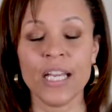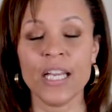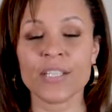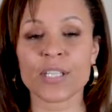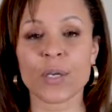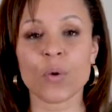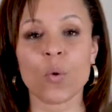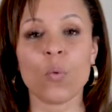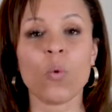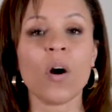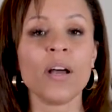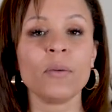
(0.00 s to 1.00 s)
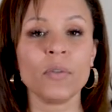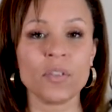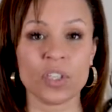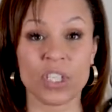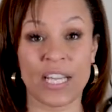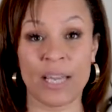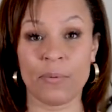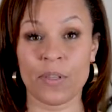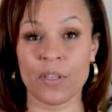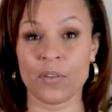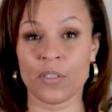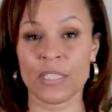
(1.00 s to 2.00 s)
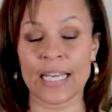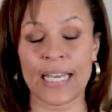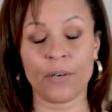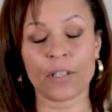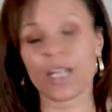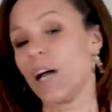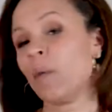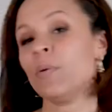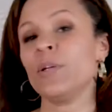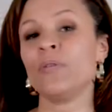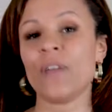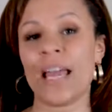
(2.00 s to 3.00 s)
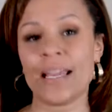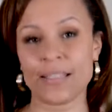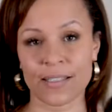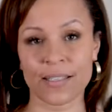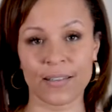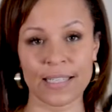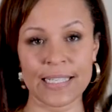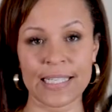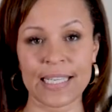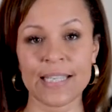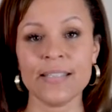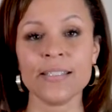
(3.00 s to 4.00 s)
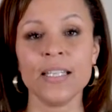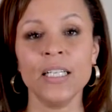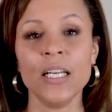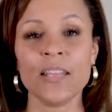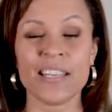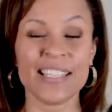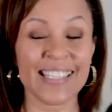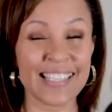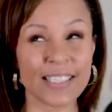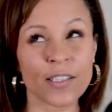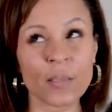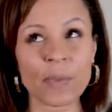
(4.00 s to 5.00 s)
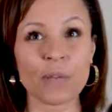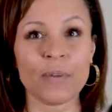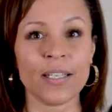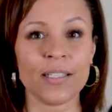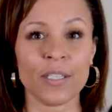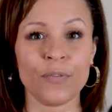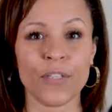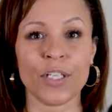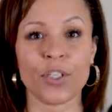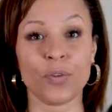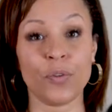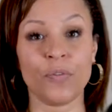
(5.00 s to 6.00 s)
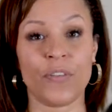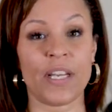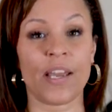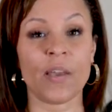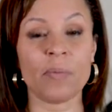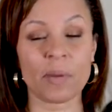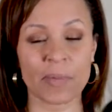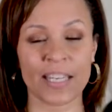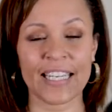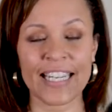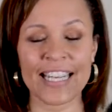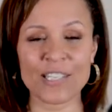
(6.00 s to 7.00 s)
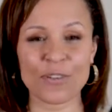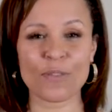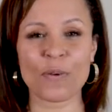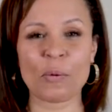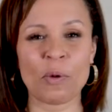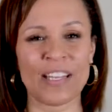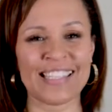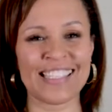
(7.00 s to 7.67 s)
So what I want to share with you today are a couple of exercises. This is going to be a relatively short video, but I'm going to lead you through one